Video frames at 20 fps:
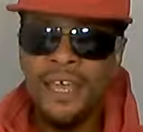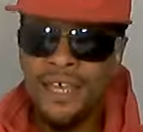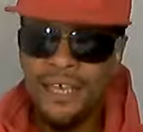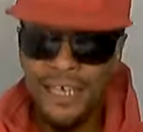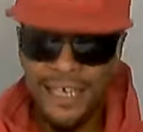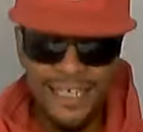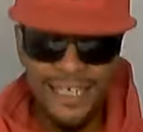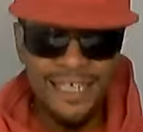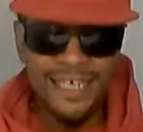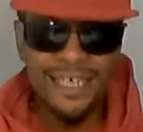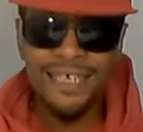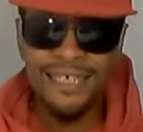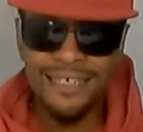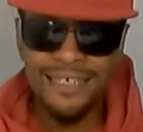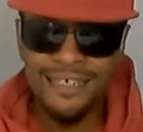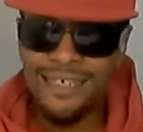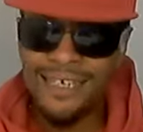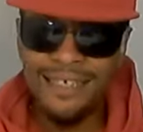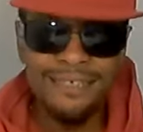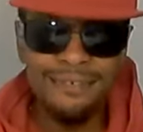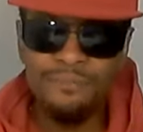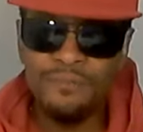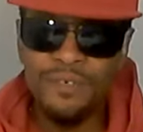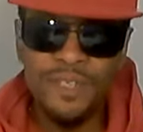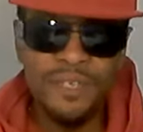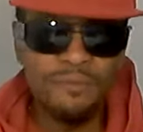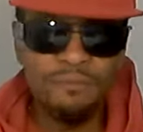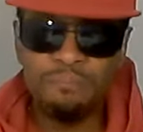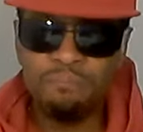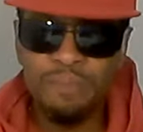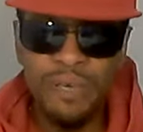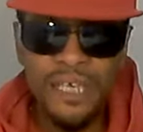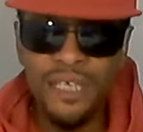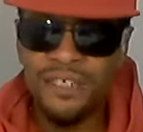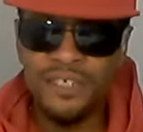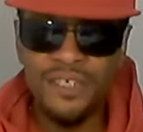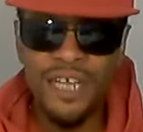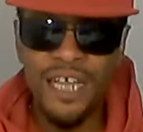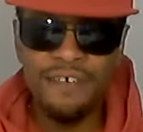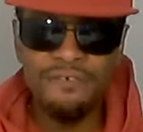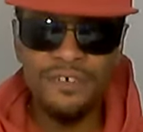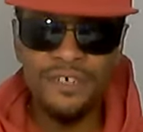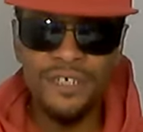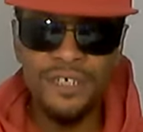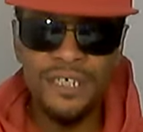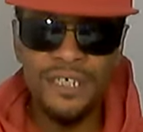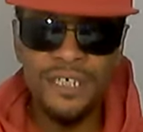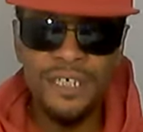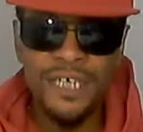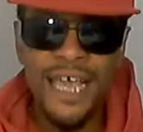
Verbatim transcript: Hit, he hit him with a peach left hook.